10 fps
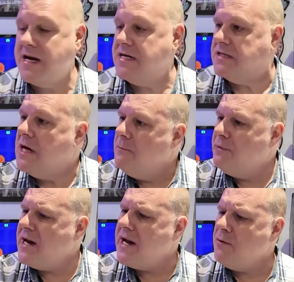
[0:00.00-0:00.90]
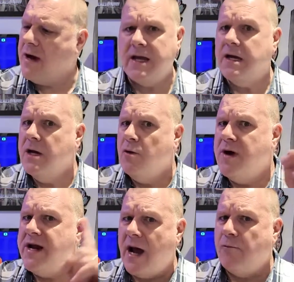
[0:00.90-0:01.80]
end. But anyway,
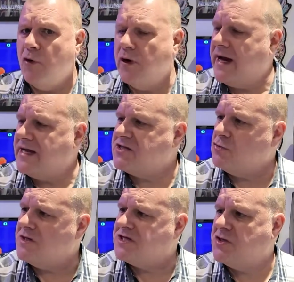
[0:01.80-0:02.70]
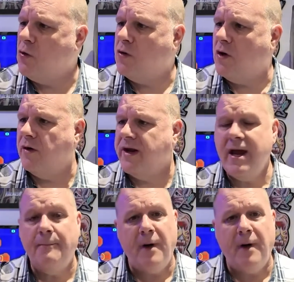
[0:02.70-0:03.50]
we don't want that sort of talk on here,